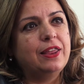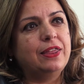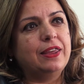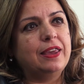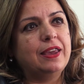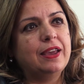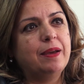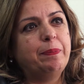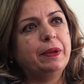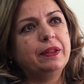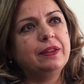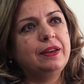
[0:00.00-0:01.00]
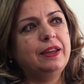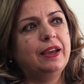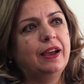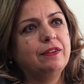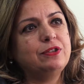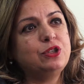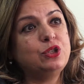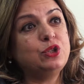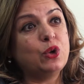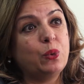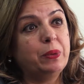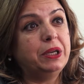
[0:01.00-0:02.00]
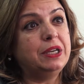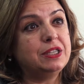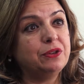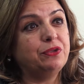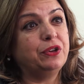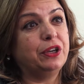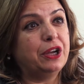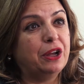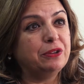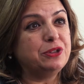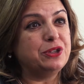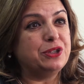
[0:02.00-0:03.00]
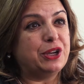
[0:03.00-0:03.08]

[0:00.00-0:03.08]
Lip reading: the ability of so many different cultures.